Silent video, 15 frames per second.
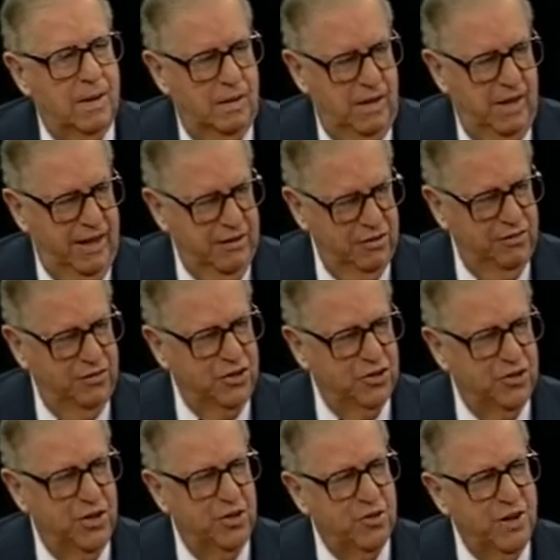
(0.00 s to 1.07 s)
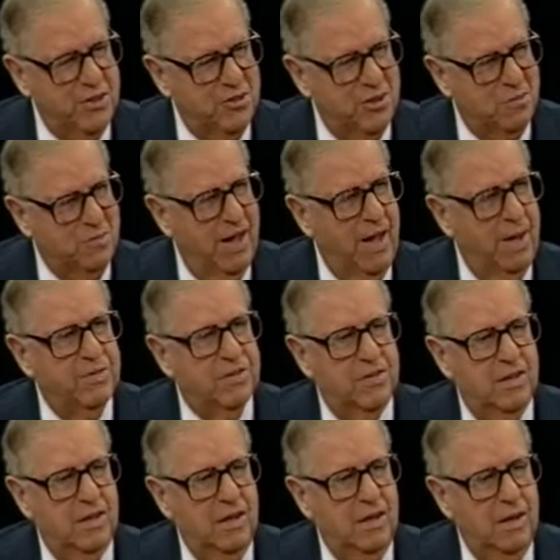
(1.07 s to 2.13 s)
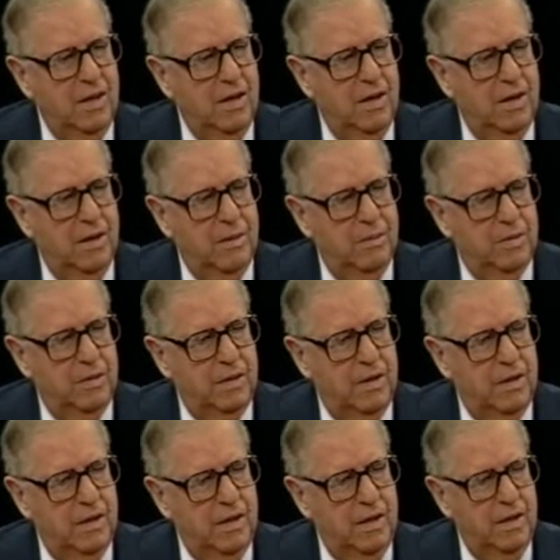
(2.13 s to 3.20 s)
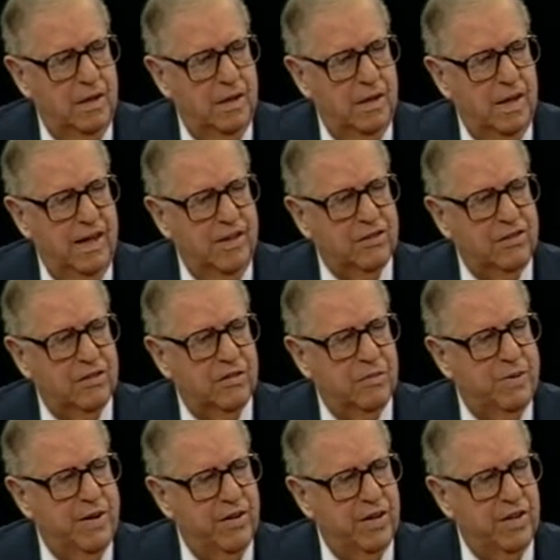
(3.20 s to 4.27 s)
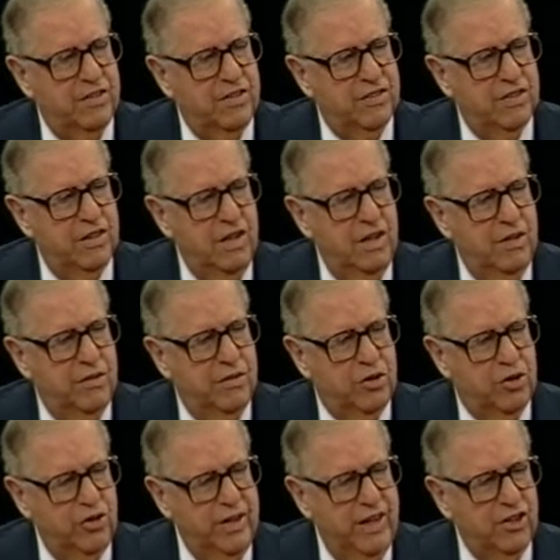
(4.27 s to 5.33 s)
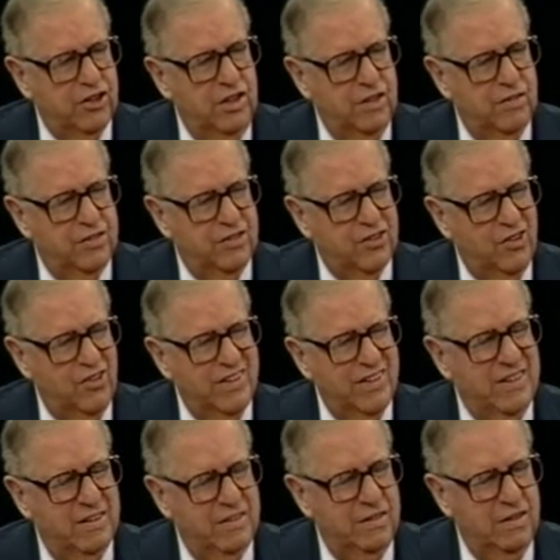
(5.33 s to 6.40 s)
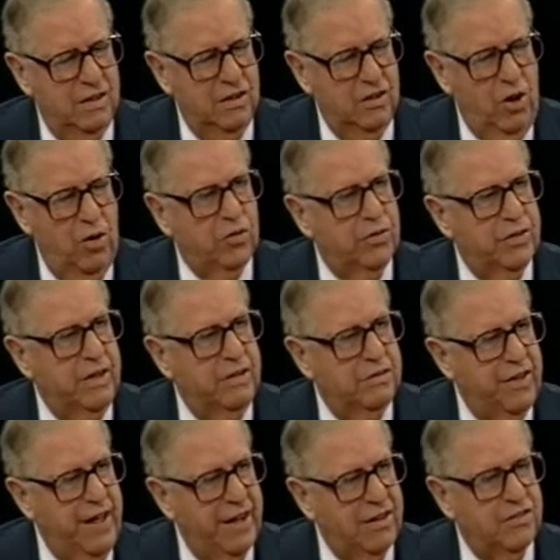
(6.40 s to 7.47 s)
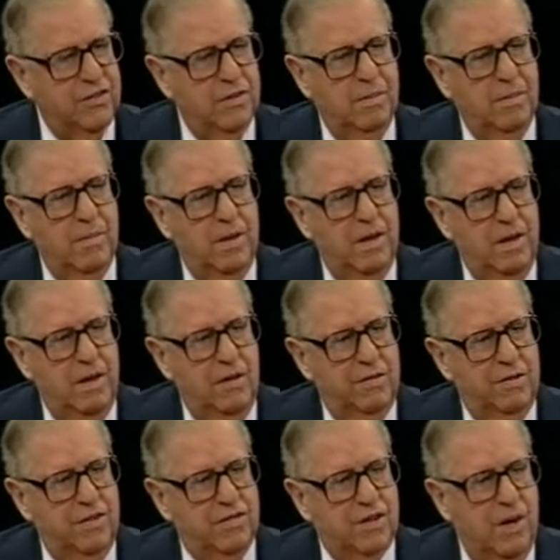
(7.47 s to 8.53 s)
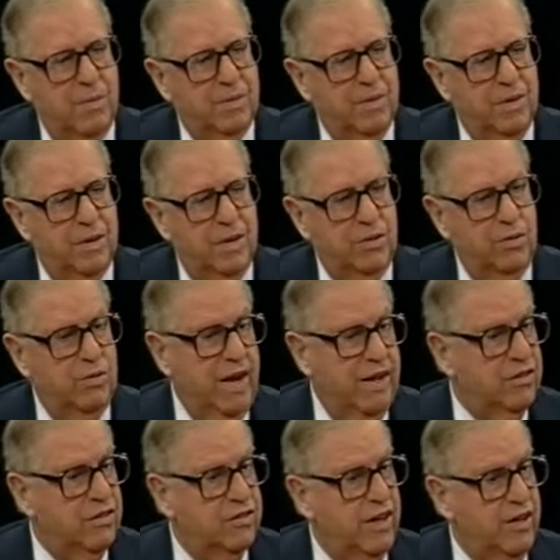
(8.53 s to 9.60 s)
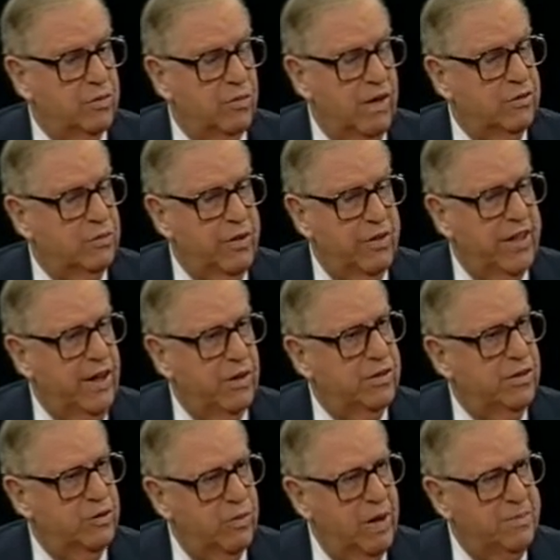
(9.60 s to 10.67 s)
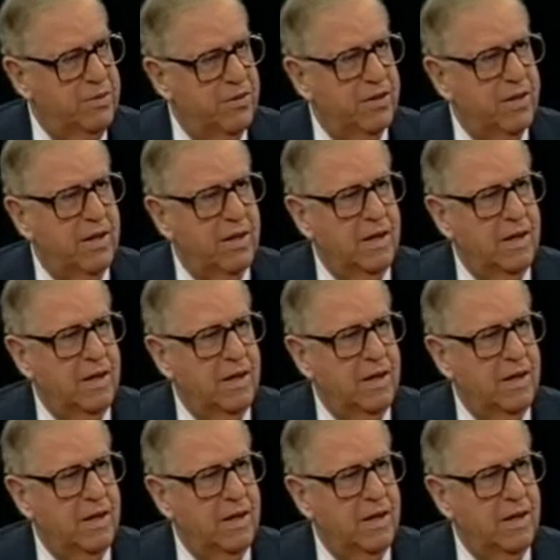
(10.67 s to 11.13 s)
He has a visionary rhetoric, perhaps. But the essence of Peres is the creation of solid, concrete facts. For example, the United States once withheld its weaponry.